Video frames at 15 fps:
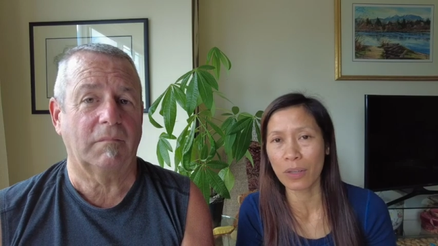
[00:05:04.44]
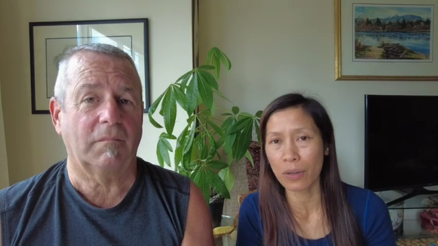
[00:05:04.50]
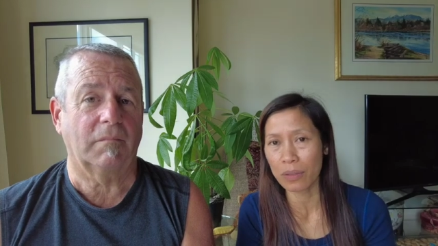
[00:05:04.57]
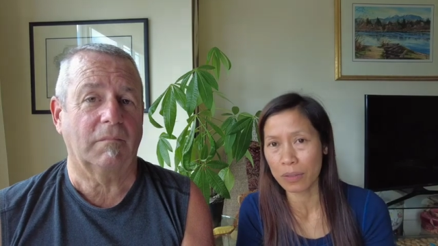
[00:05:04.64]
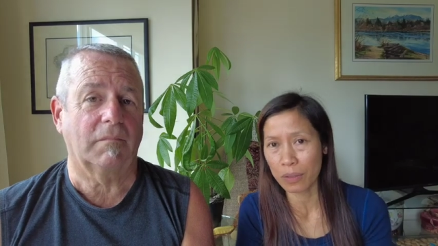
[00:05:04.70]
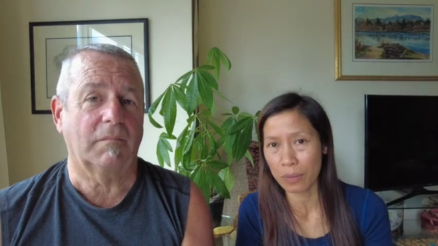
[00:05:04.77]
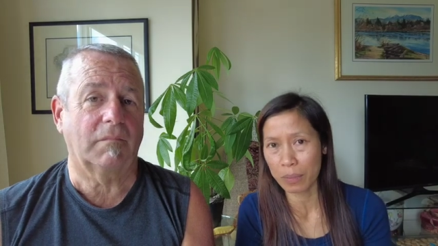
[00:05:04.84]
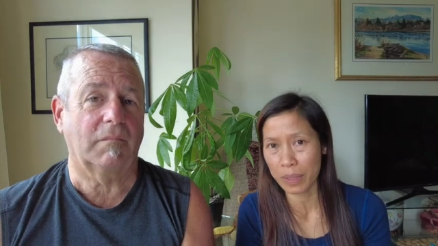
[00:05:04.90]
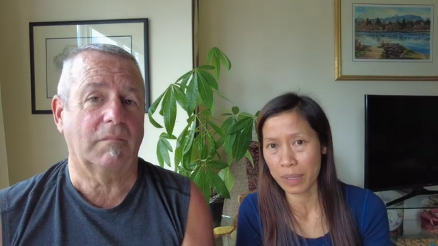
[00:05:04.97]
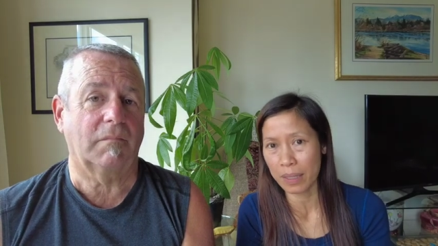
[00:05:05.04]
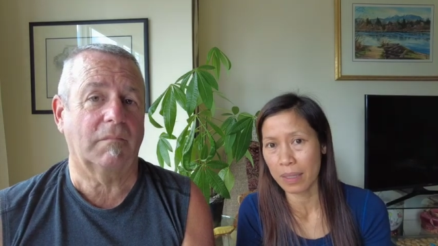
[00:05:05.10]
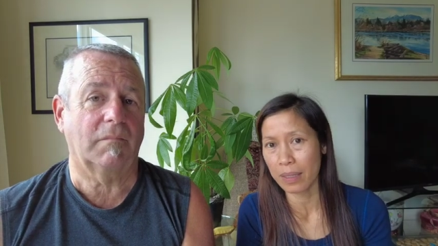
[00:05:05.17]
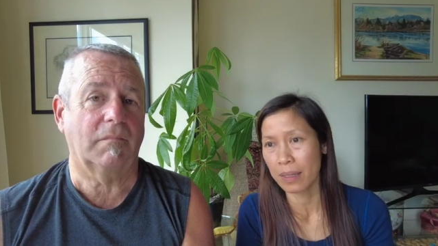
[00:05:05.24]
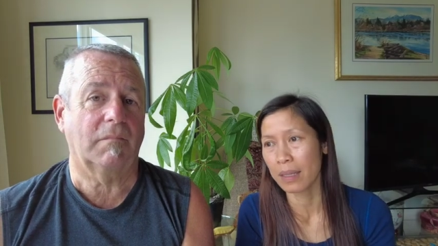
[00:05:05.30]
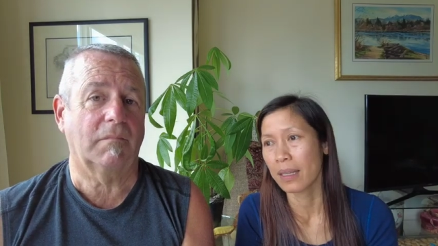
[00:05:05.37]
Speaker 1: condo, but
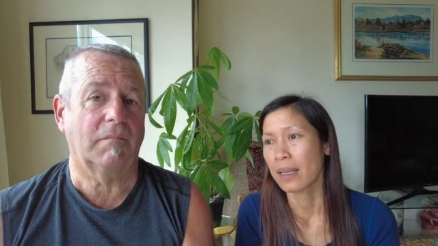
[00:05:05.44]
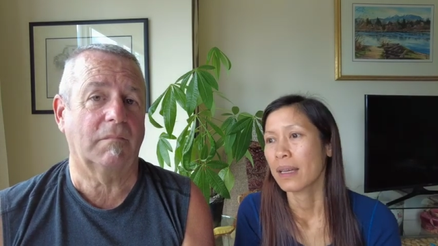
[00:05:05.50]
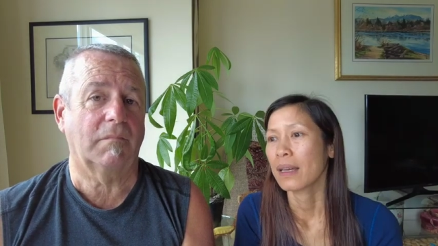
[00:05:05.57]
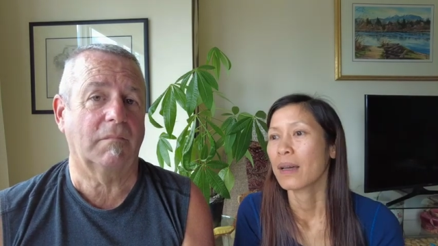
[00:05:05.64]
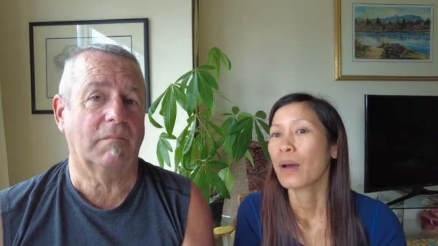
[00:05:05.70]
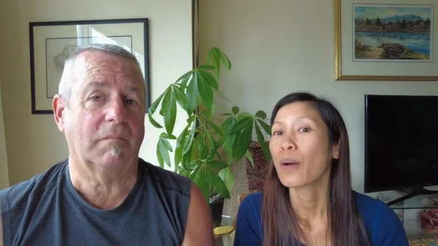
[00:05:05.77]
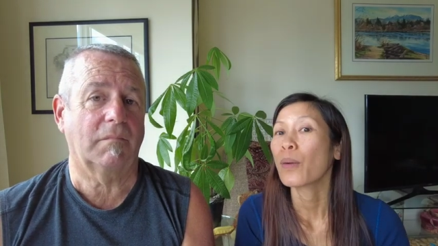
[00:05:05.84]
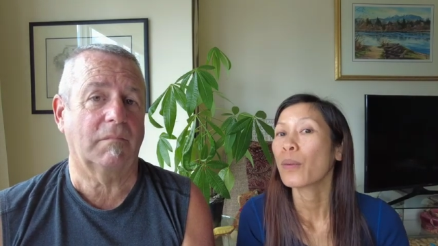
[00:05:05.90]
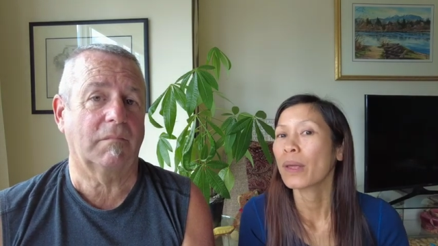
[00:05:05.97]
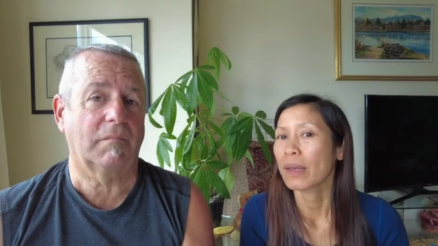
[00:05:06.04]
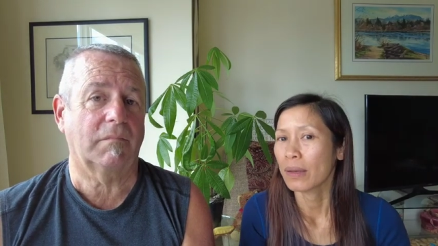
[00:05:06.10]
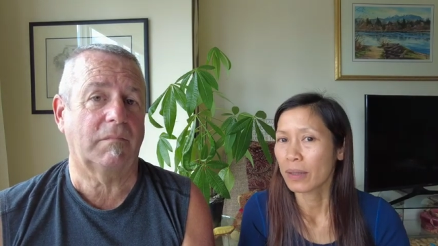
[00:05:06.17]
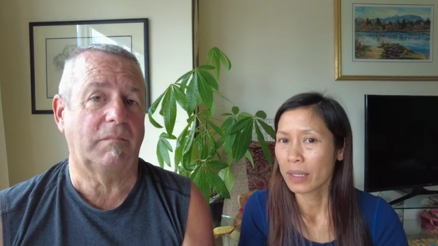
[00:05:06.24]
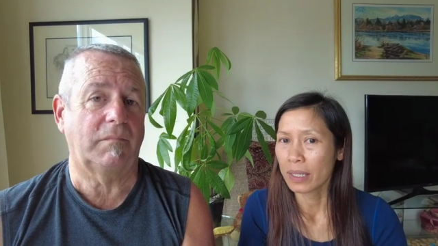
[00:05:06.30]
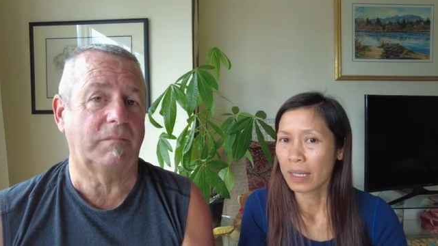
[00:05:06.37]
then we
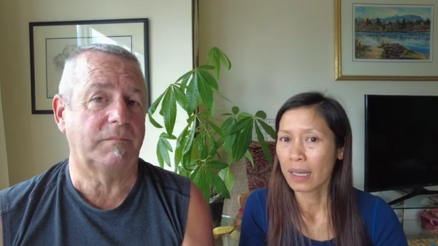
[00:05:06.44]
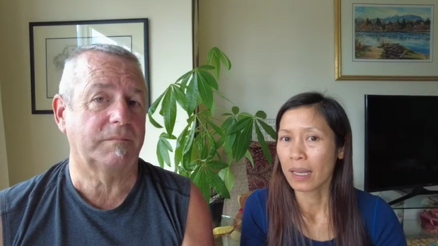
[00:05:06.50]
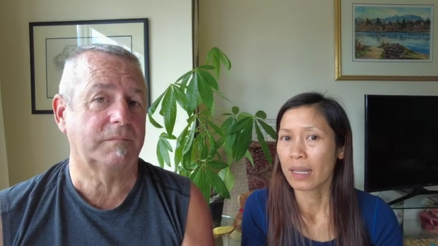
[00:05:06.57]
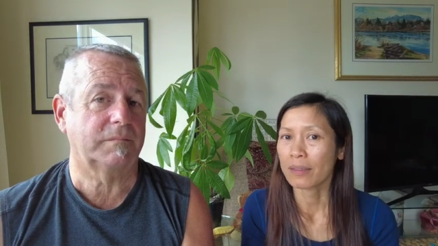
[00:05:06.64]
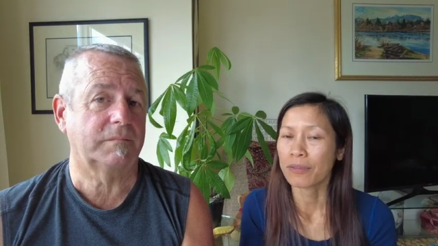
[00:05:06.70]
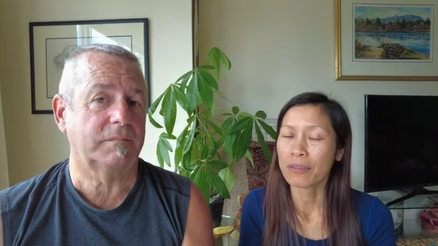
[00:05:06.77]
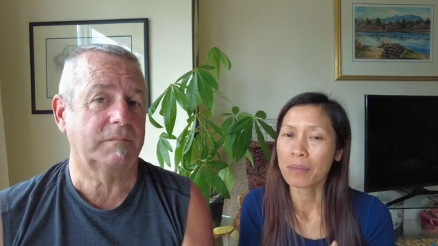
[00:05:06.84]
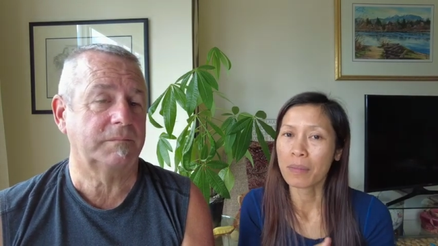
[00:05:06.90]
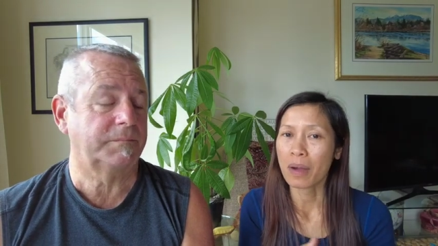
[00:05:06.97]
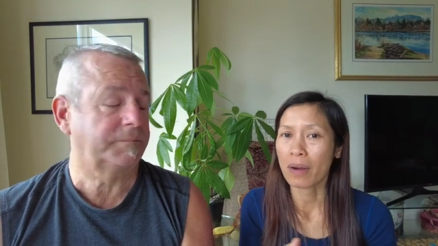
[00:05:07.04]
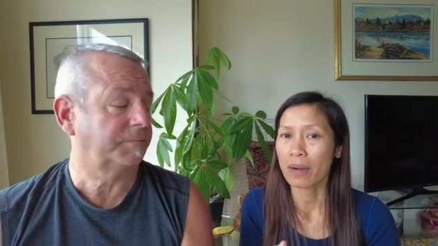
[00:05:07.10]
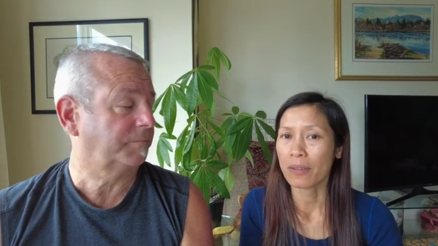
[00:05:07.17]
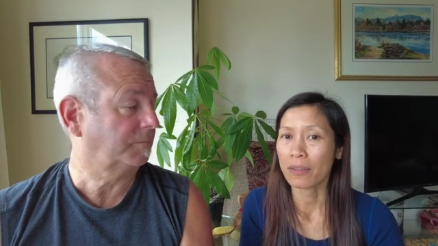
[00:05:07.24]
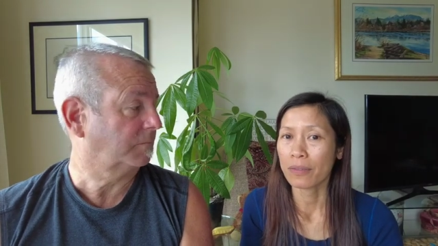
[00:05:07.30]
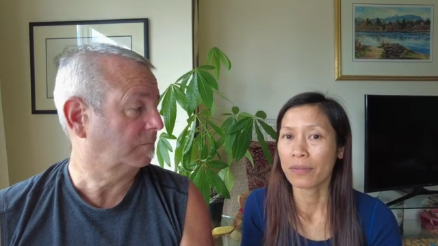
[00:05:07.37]
learned a lot from
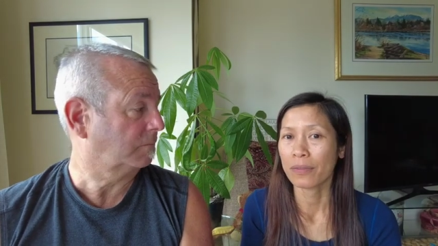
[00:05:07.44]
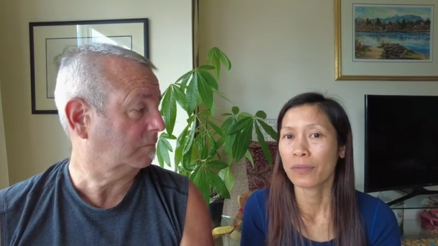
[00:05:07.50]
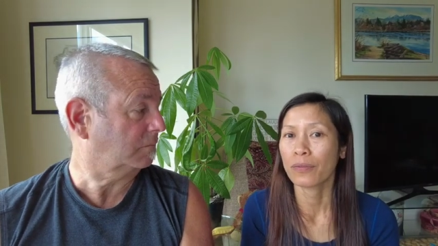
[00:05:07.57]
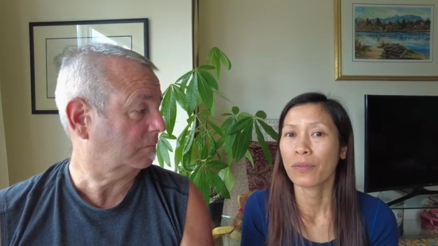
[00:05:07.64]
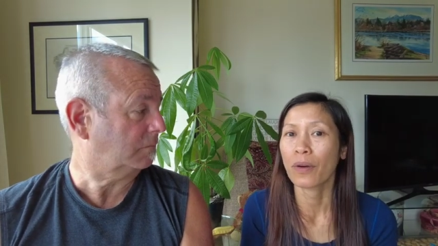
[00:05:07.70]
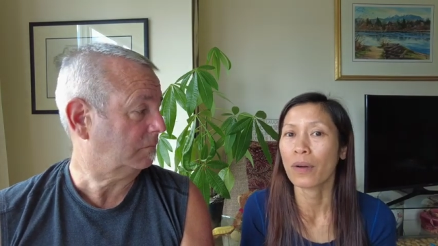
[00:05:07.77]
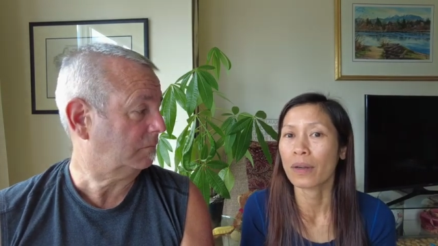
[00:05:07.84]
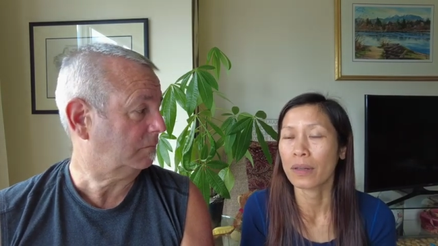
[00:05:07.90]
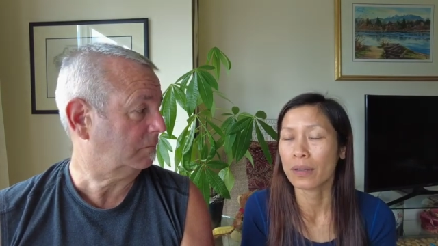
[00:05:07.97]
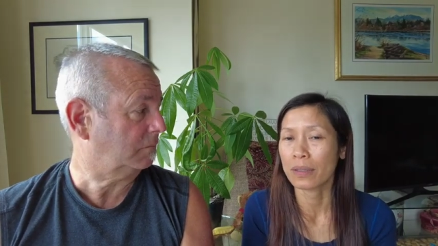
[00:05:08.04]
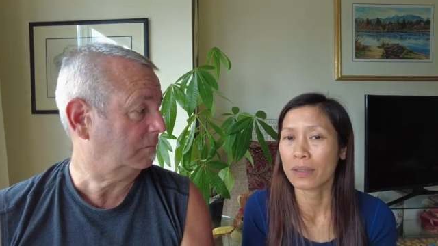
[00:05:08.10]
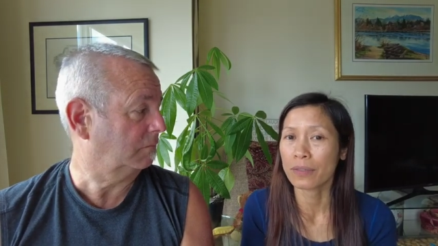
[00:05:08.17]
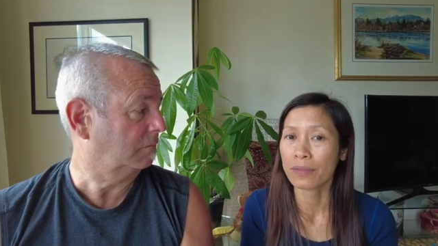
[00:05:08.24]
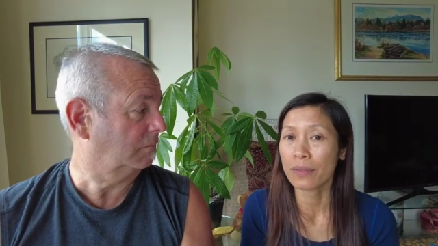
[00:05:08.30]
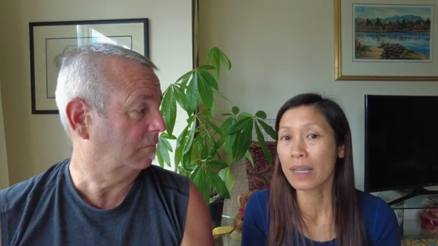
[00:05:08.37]
our
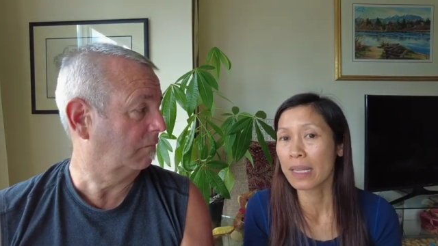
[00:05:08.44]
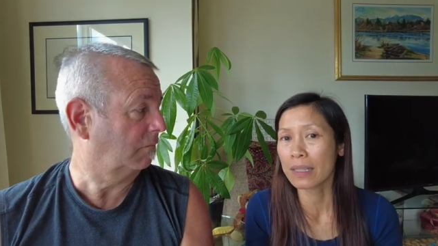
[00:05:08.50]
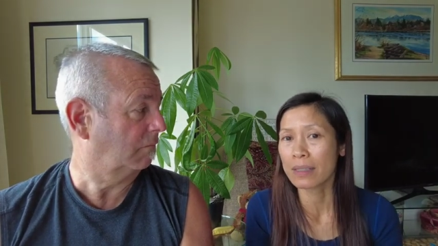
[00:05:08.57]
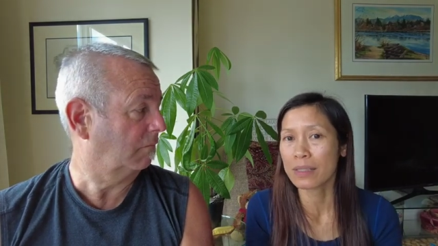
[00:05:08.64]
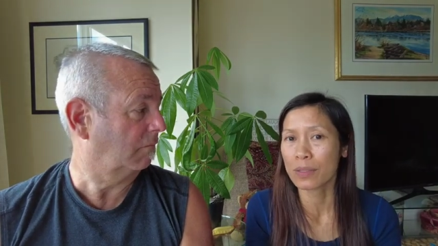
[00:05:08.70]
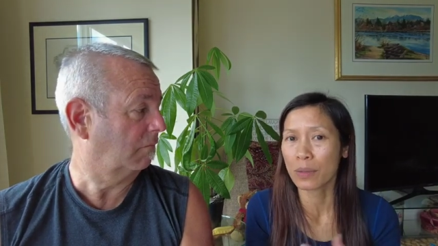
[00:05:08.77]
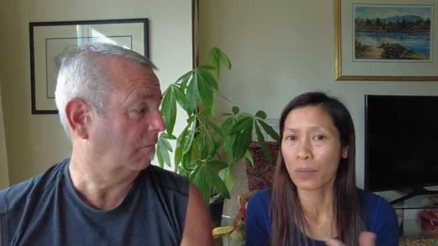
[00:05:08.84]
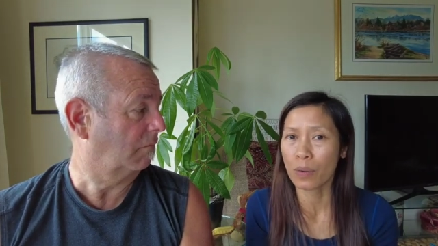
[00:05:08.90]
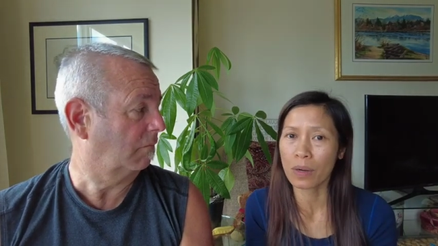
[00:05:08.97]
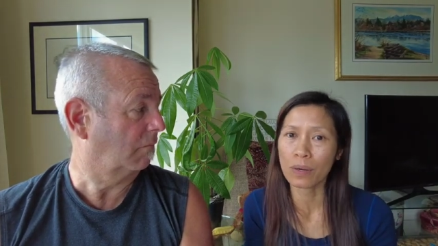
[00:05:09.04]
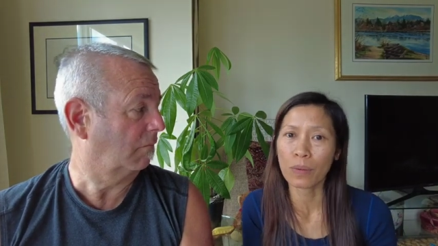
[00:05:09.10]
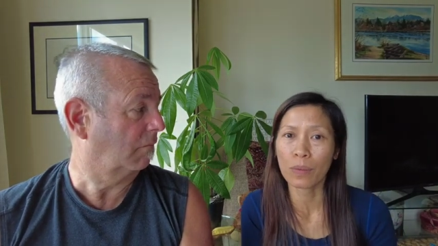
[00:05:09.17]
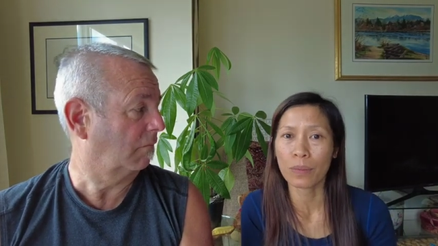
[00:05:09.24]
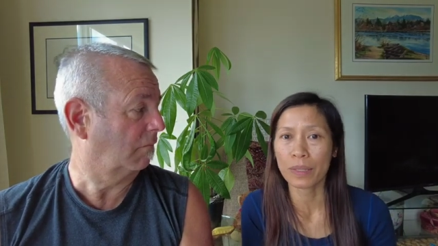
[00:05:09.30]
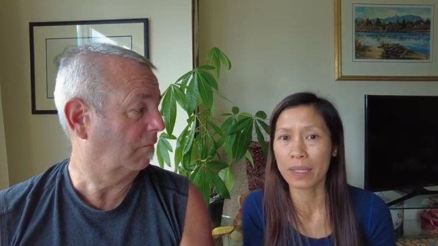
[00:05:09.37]
foreigner friends who are
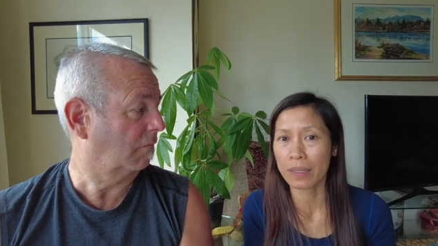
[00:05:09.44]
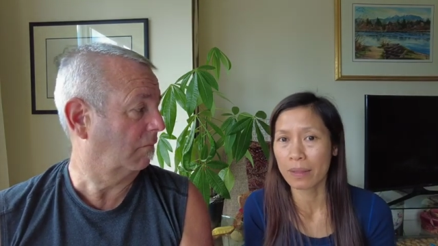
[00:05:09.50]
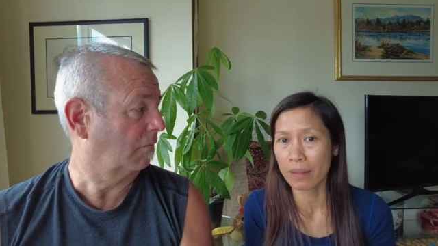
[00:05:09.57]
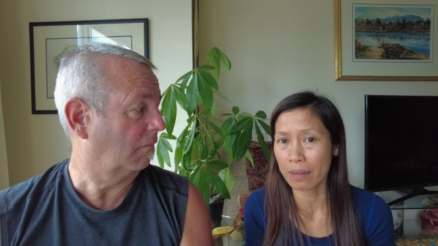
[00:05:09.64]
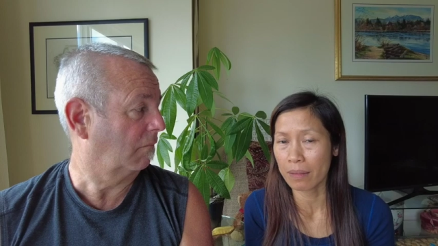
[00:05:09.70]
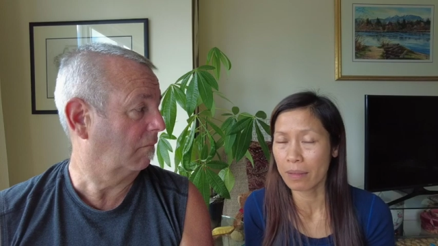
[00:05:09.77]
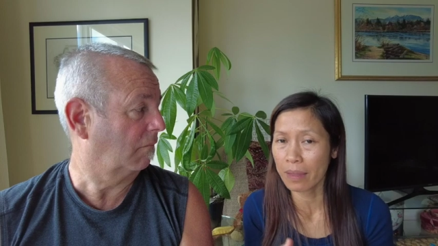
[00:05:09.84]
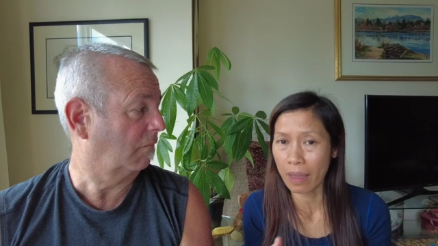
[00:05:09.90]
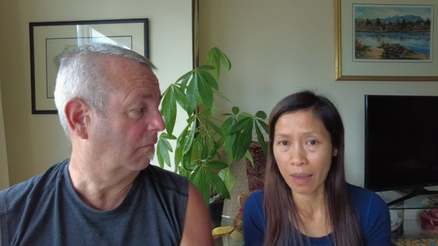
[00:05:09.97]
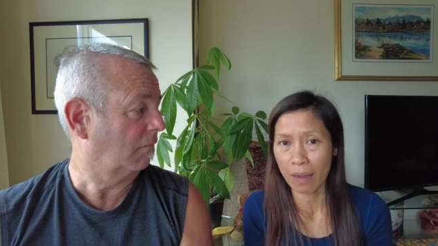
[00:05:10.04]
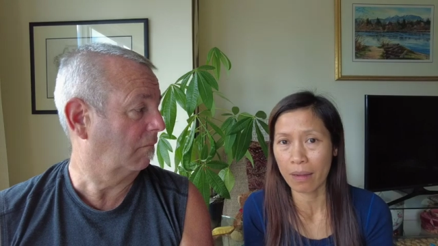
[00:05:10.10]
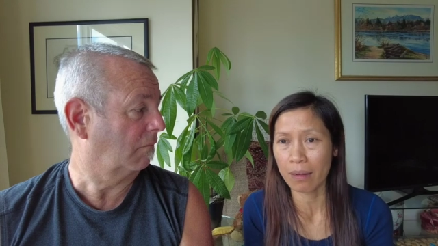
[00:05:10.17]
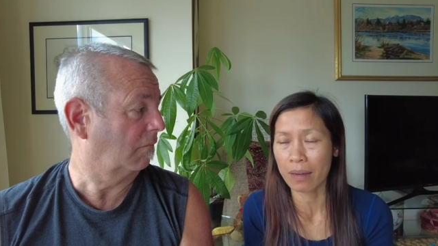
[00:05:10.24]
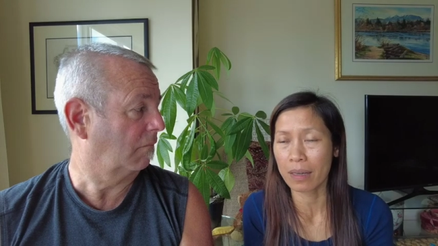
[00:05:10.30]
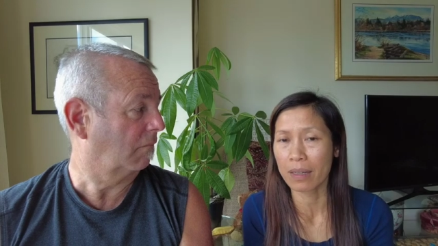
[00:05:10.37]
already
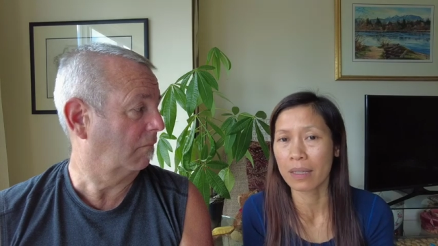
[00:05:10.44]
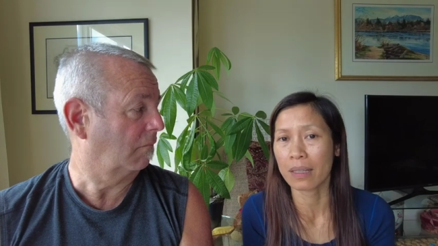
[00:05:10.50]
there.